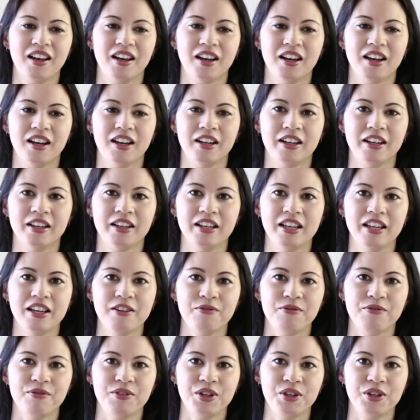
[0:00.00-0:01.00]

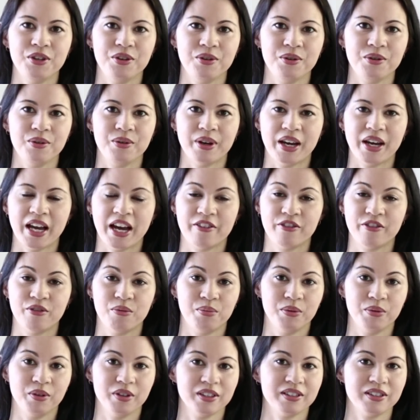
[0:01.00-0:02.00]
If you have a
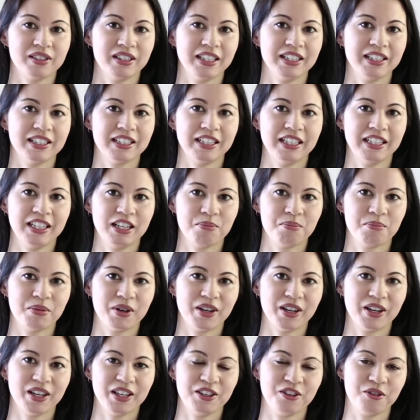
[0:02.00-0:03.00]
Buddhist centre
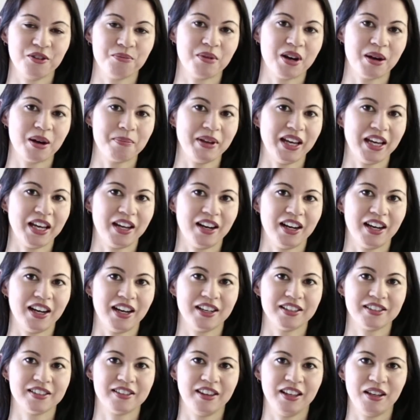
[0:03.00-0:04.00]
nearby, you might be able to
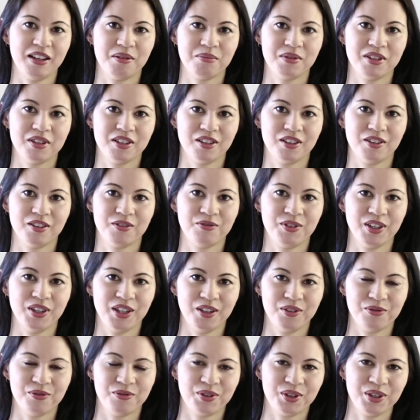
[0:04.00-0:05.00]
ask them to fill
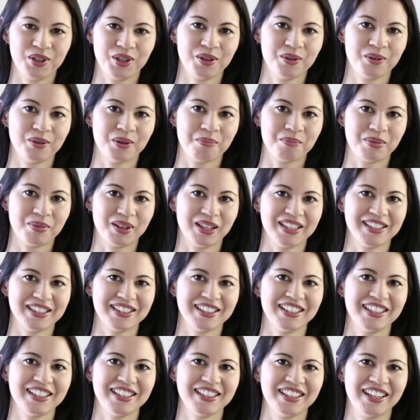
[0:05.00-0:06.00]
it for you and bless
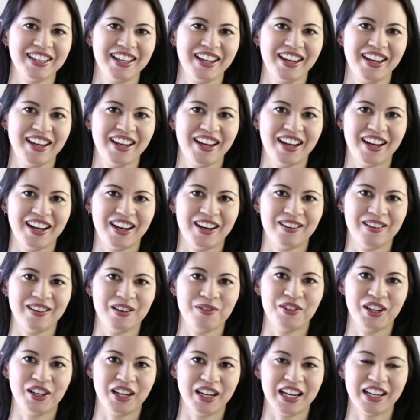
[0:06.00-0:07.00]
it.
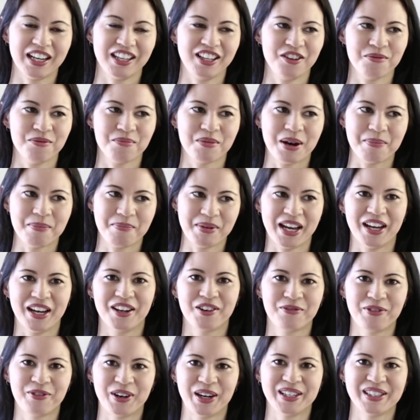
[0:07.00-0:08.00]
If you're lucky, you might be able to
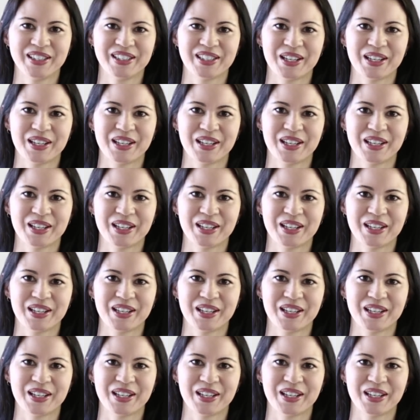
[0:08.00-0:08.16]
find